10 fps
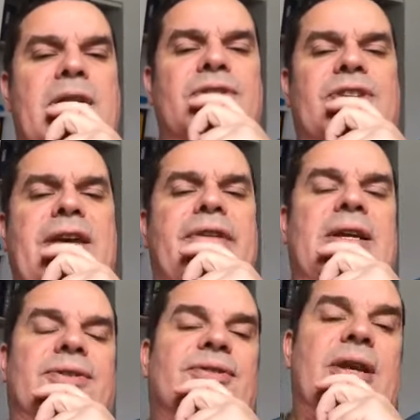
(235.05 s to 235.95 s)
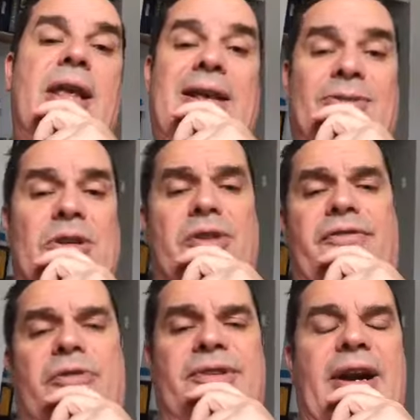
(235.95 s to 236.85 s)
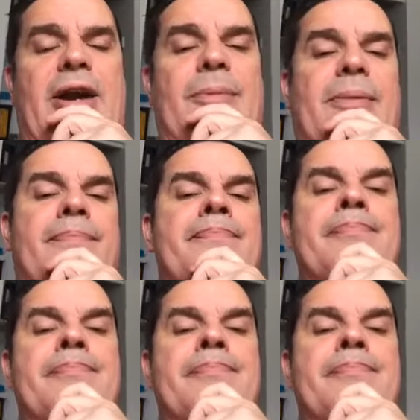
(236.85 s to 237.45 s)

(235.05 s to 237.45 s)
savings, especially for retirement,